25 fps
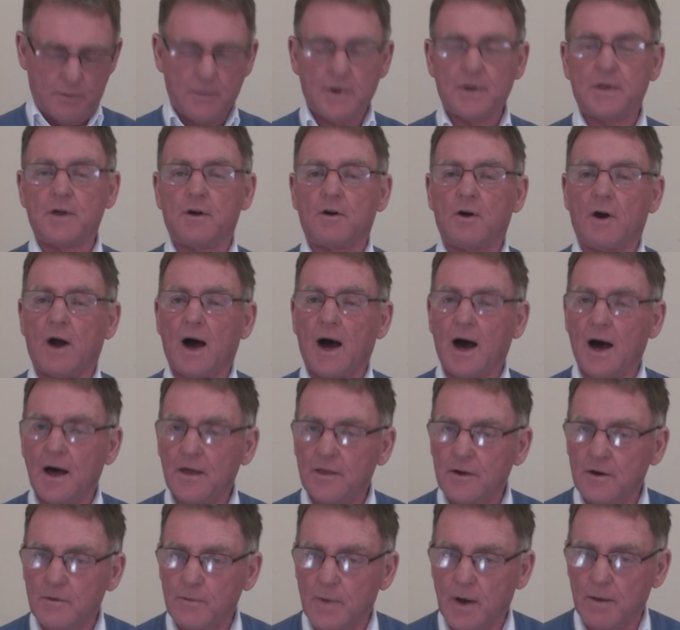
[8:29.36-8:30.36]
But there are
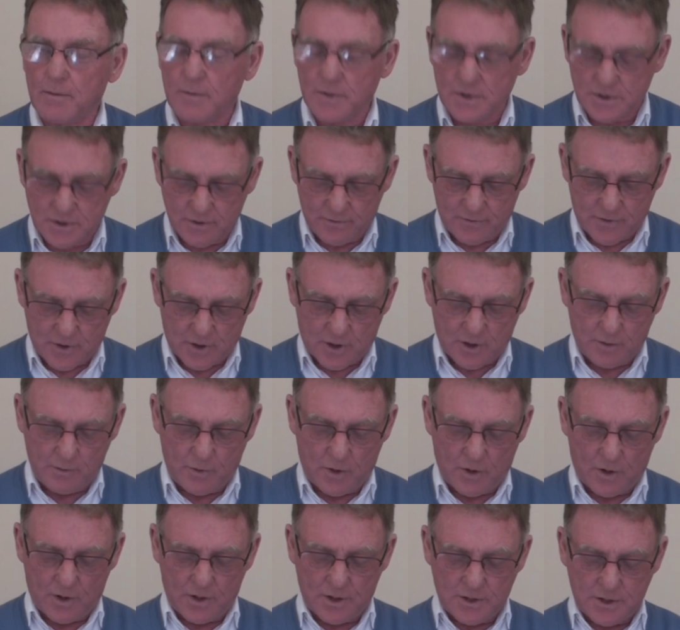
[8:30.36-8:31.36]
other members of the
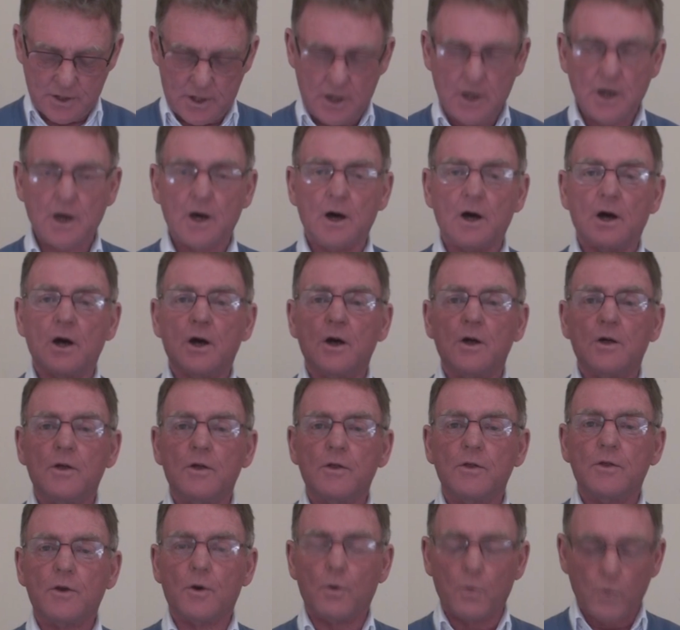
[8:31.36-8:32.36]
community,
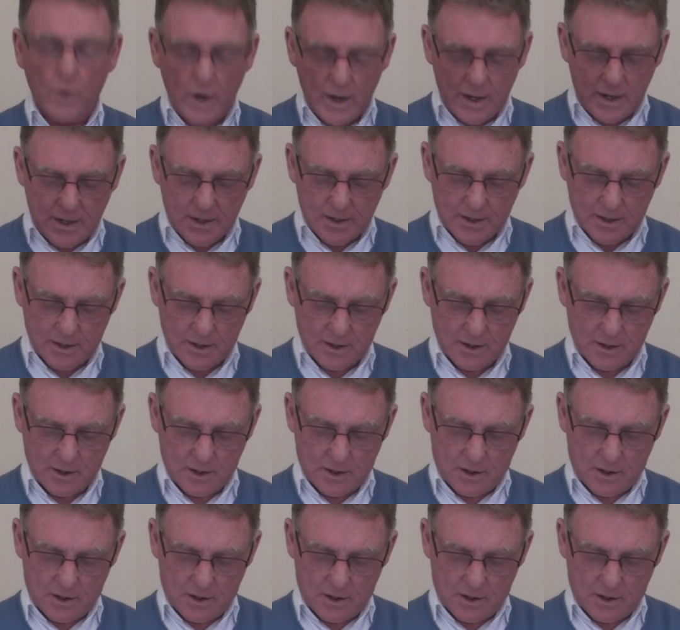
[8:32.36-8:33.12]
the weak,